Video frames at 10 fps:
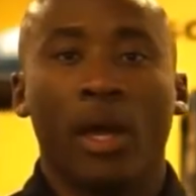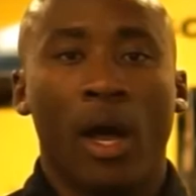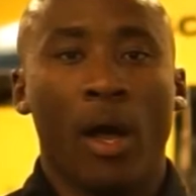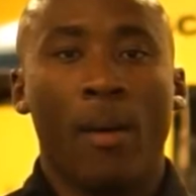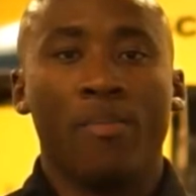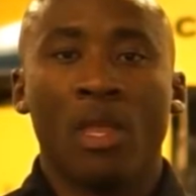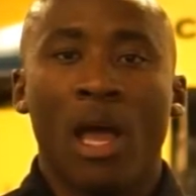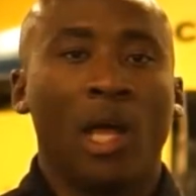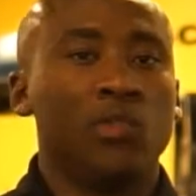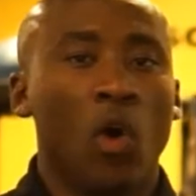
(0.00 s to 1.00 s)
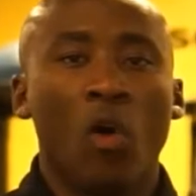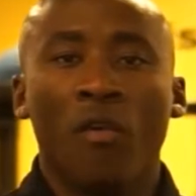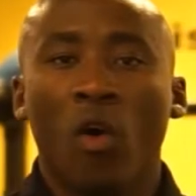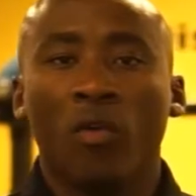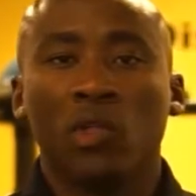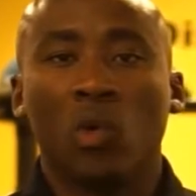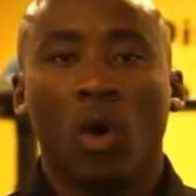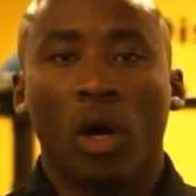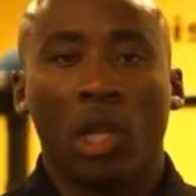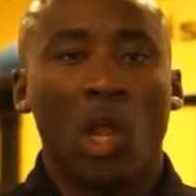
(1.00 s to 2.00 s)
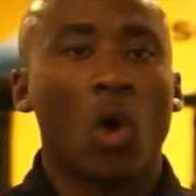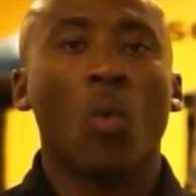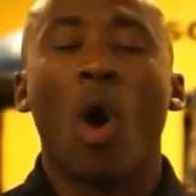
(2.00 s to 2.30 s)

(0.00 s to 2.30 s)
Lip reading: I drove over to a local